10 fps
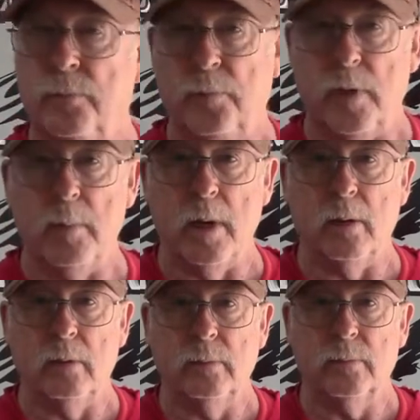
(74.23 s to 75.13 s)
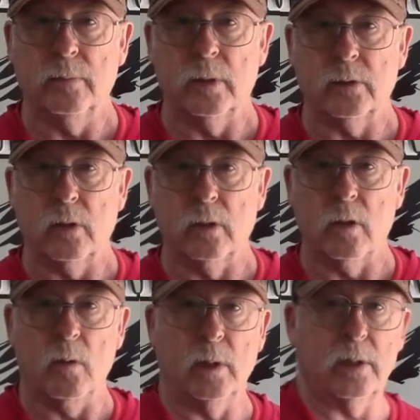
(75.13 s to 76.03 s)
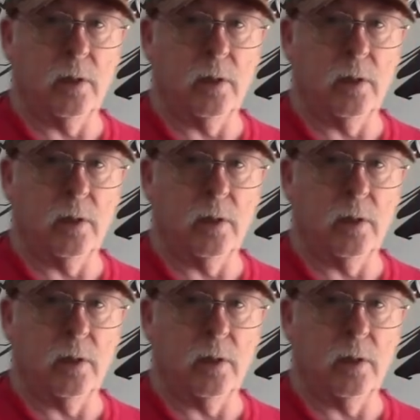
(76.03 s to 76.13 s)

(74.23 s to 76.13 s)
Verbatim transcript: female that's going to go into the